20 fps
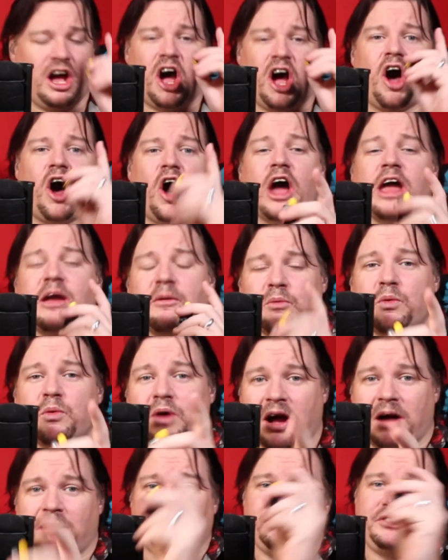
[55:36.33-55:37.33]
I will
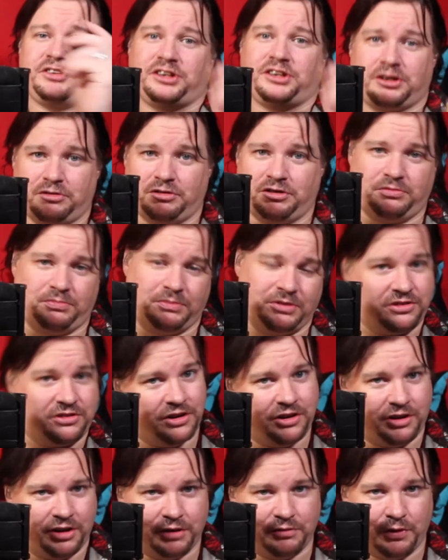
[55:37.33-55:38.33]
come to the Christmas
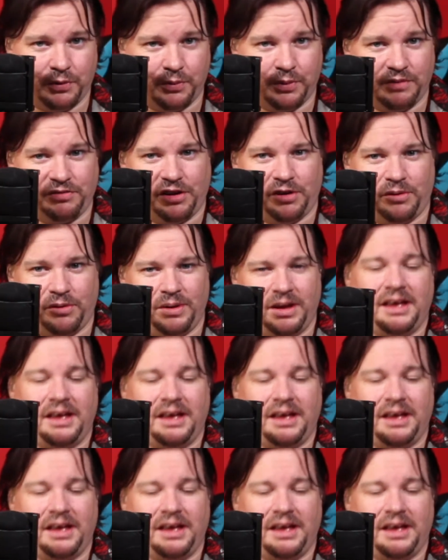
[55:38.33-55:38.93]
carnival with you.